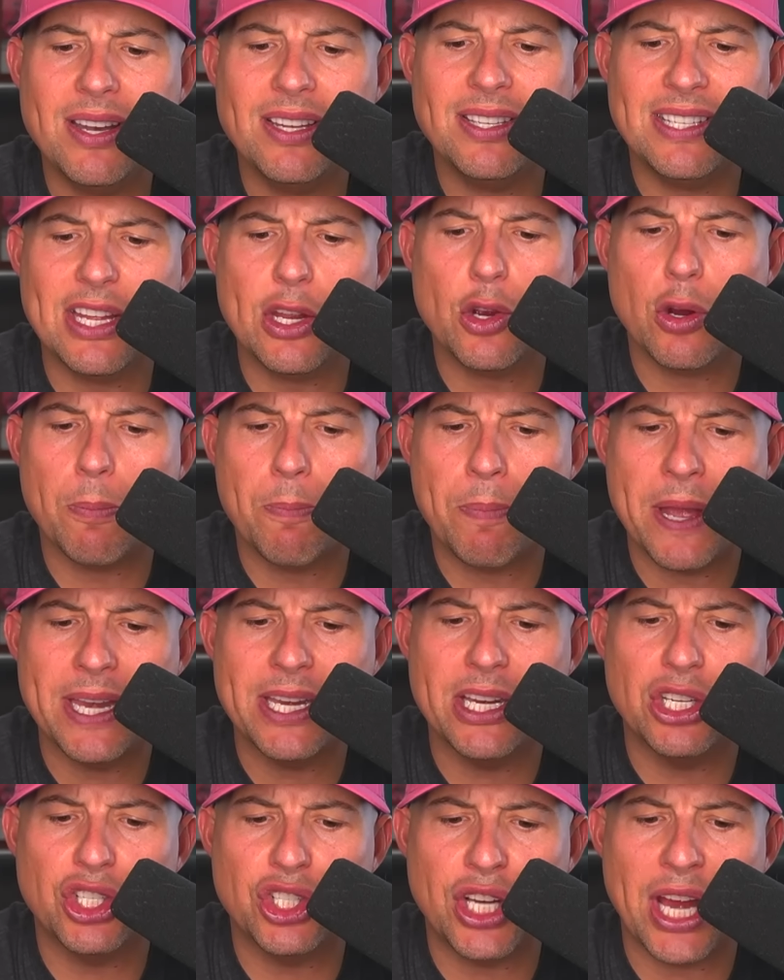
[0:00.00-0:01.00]
see your
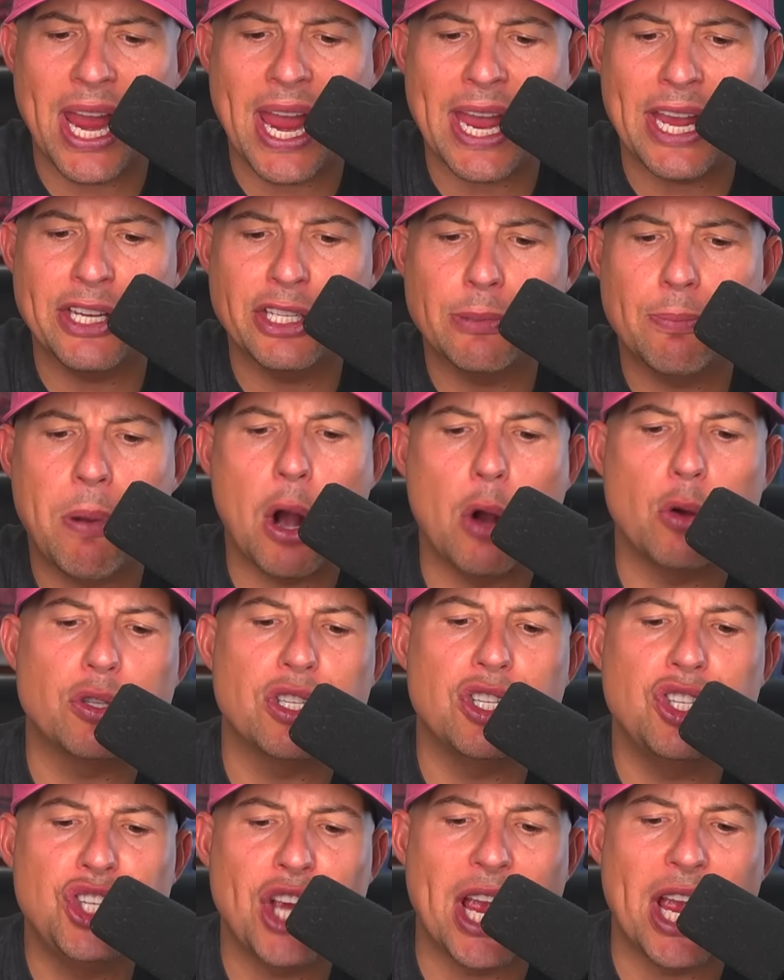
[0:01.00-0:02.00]
opinion change
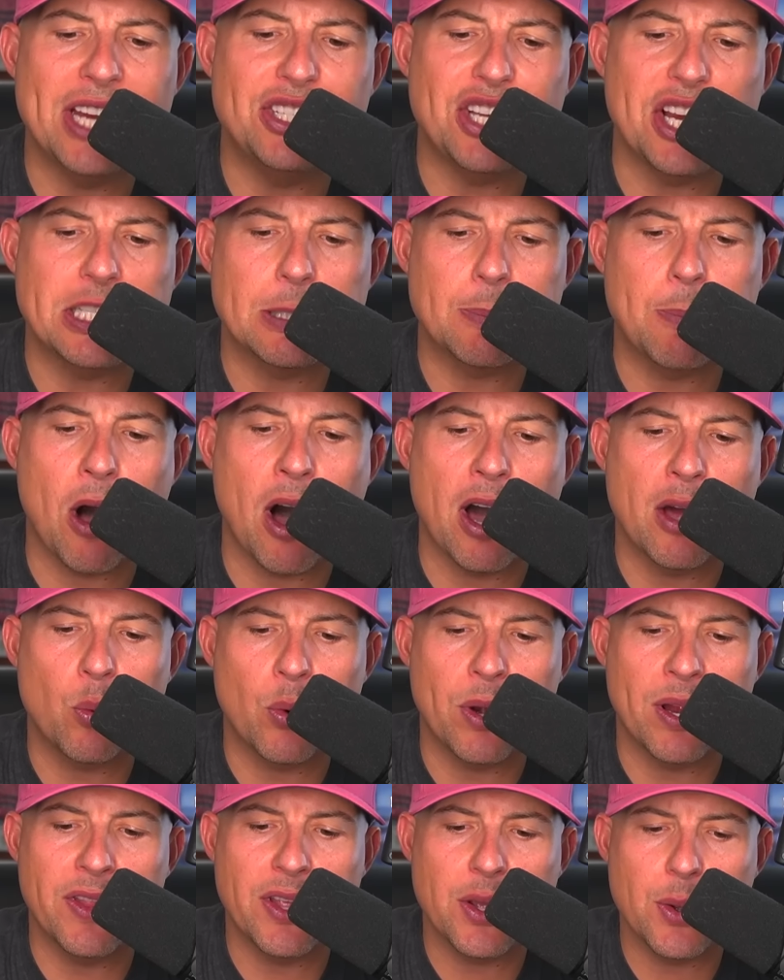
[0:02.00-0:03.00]
post JJ Spawn
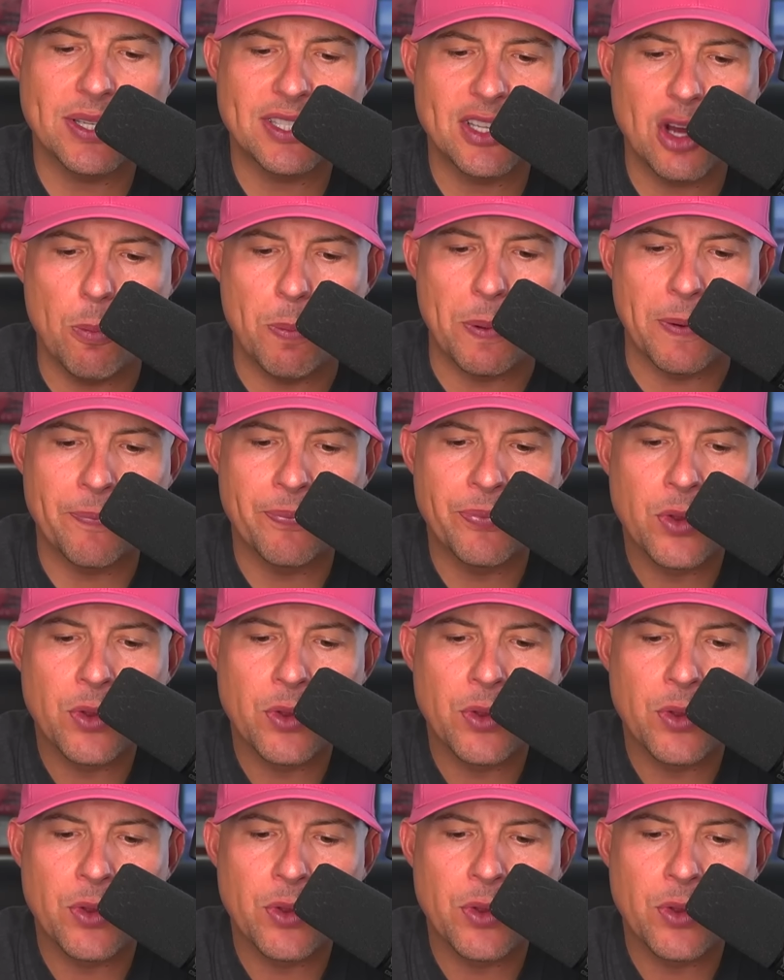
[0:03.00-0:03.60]
winning the US Open.